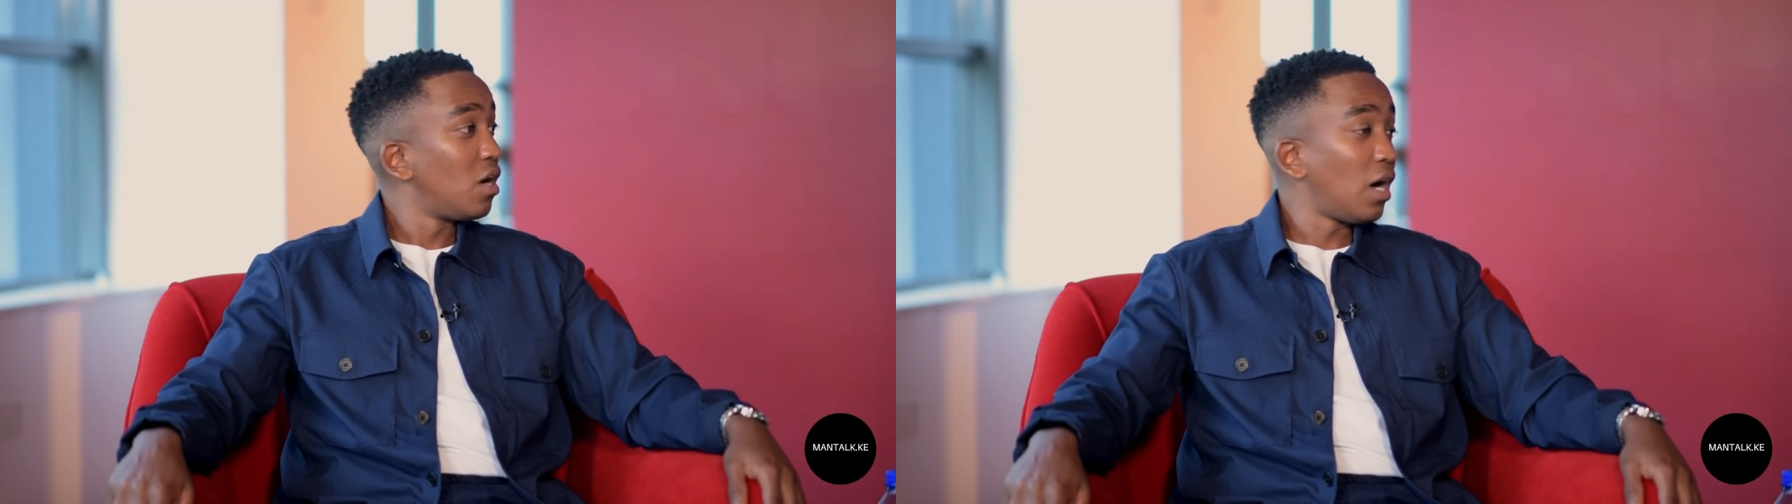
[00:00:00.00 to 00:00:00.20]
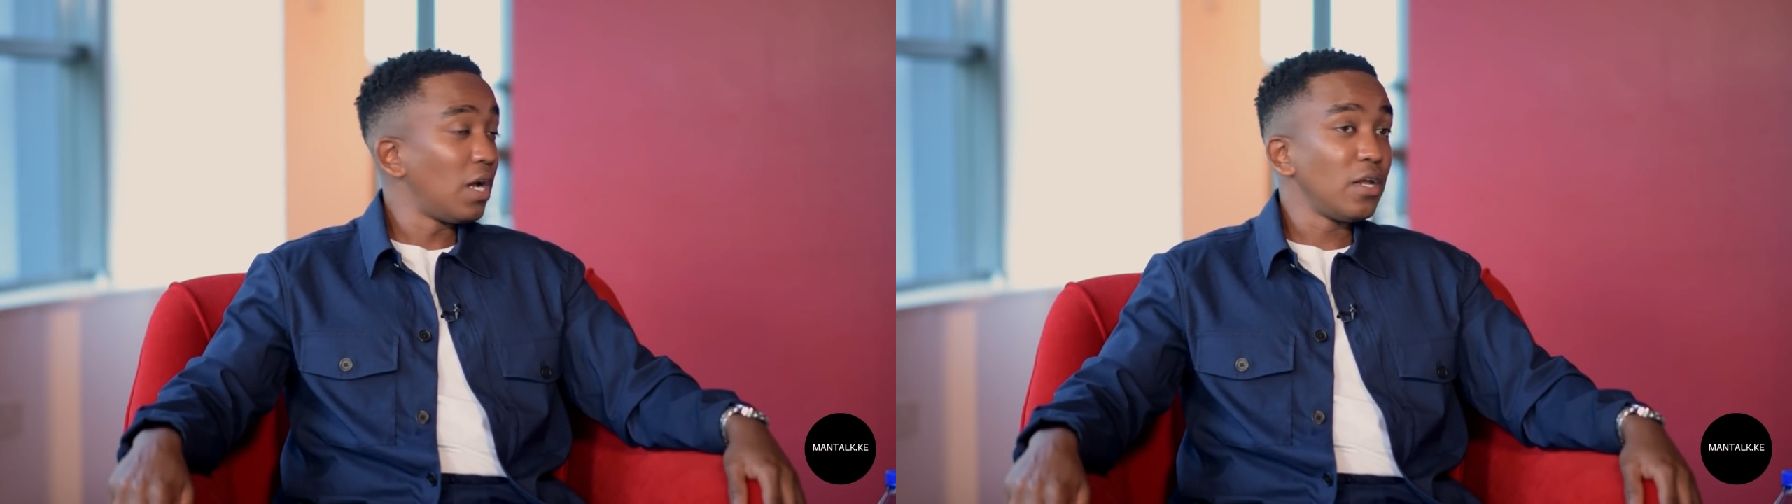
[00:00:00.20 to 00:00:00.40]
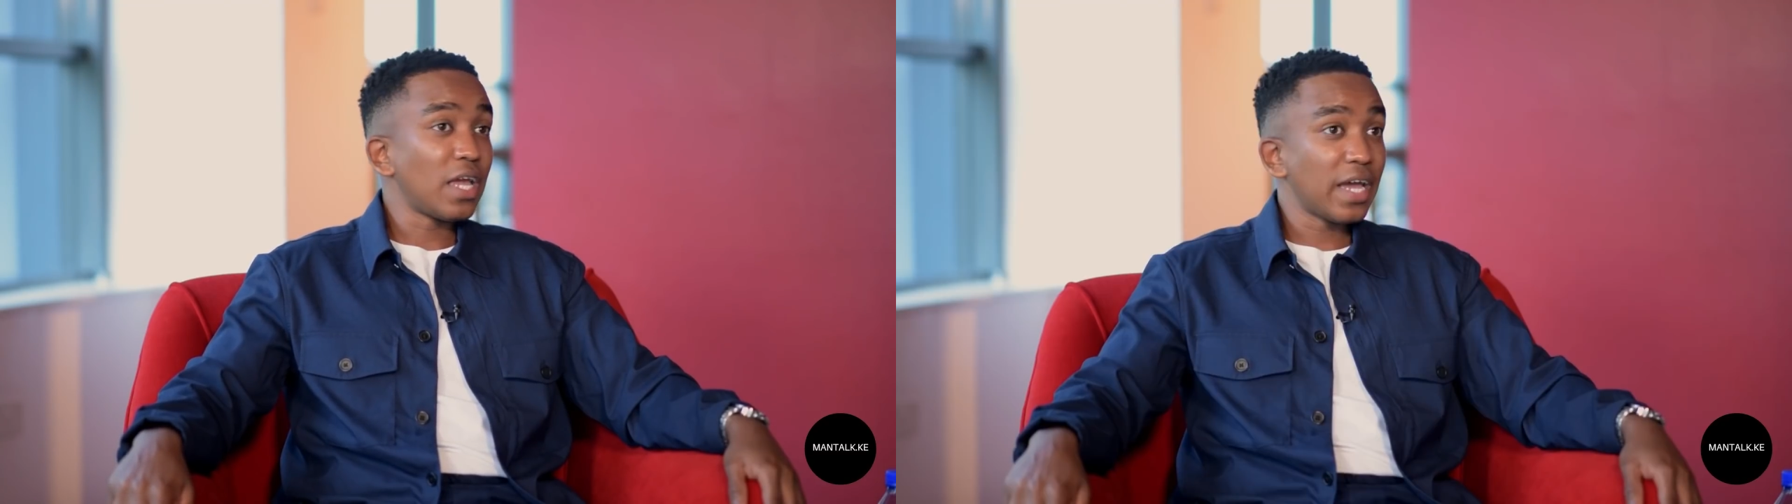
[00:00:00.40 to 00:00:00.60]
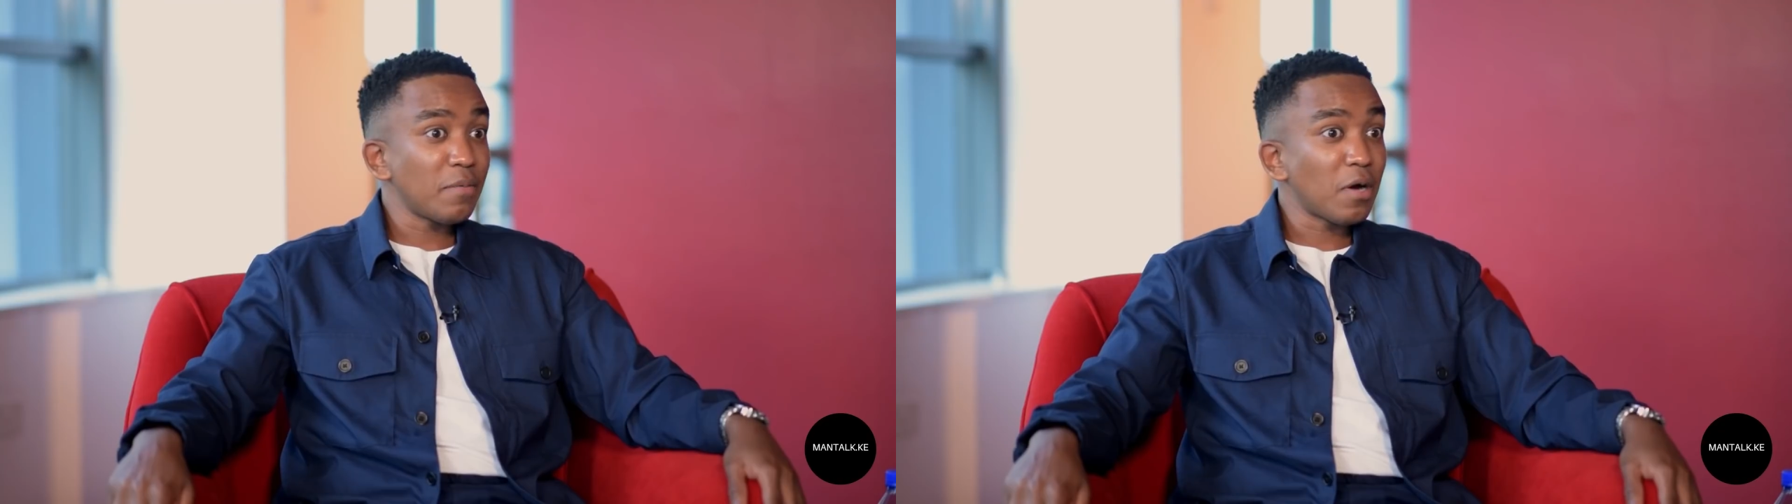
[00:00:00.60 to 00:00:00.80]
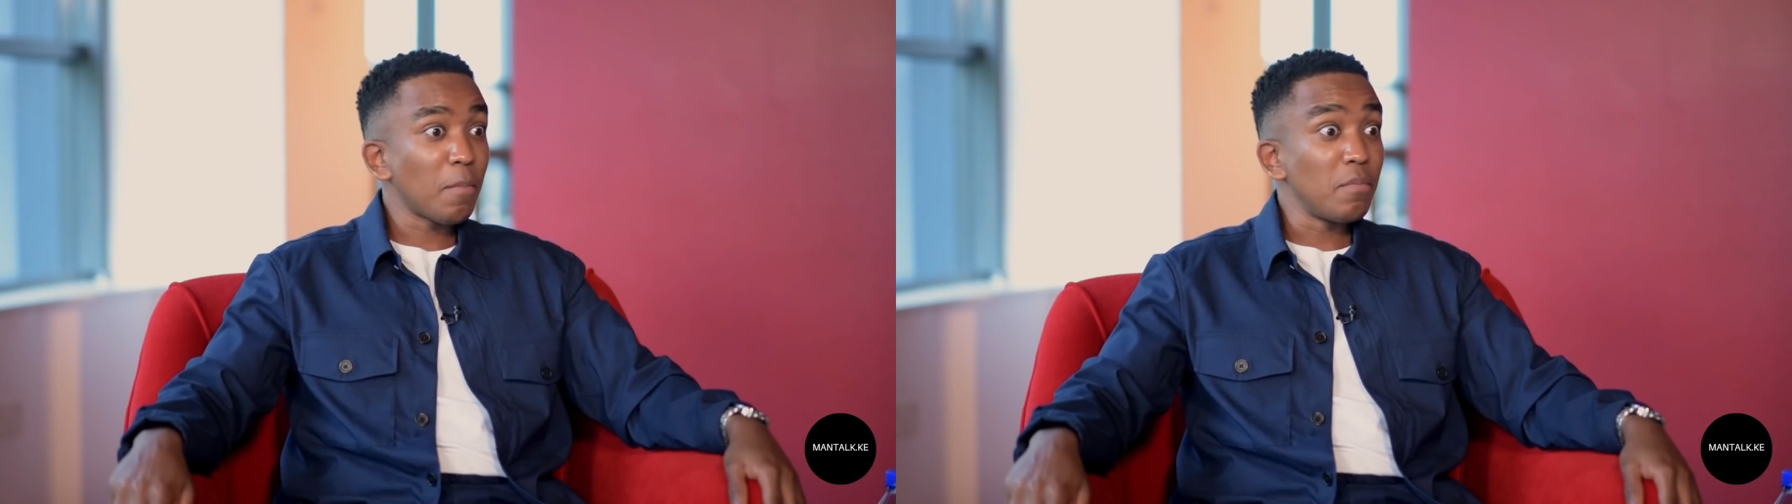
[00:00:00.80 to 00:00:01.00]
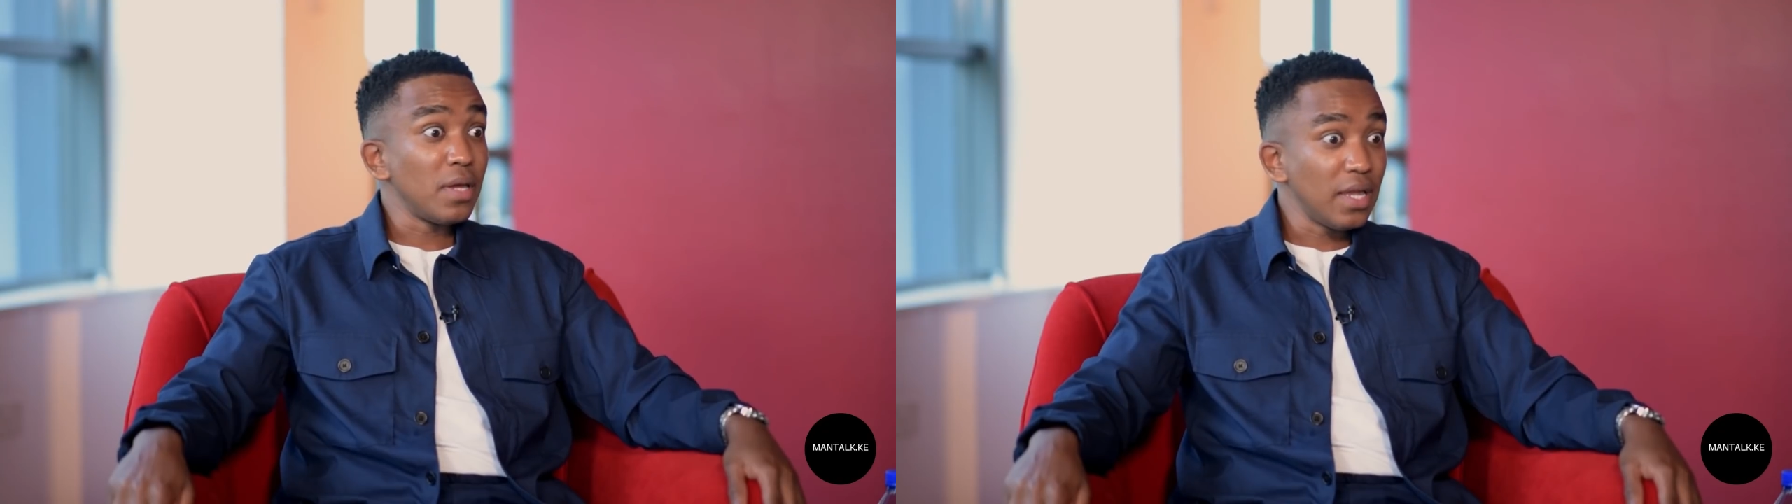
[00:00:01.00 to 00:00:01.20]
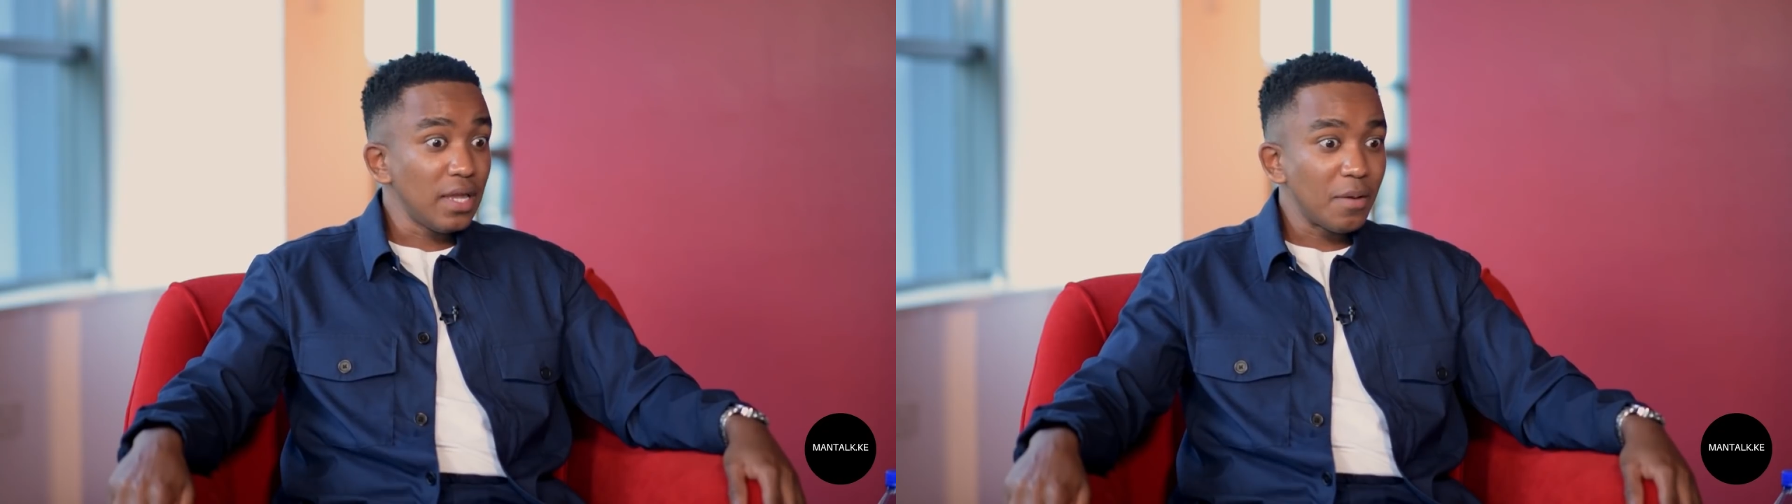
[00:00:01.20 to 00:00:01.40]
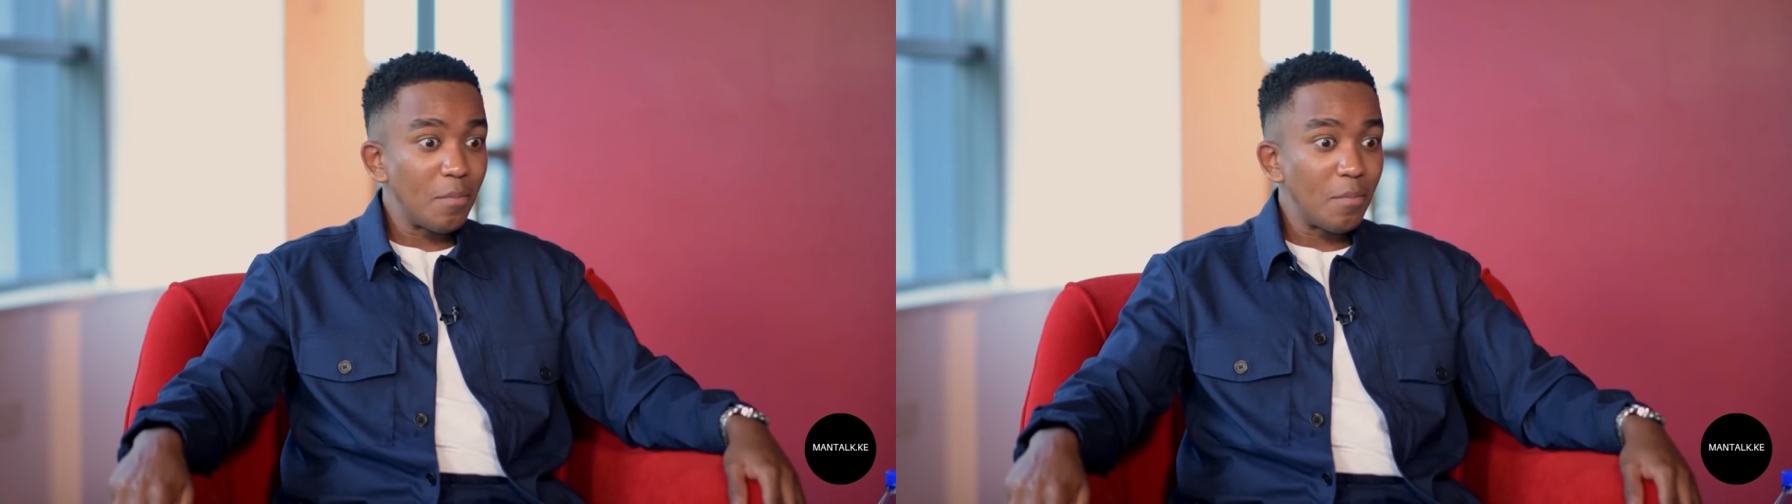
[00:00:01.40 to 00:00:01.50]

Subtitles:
I cared about me,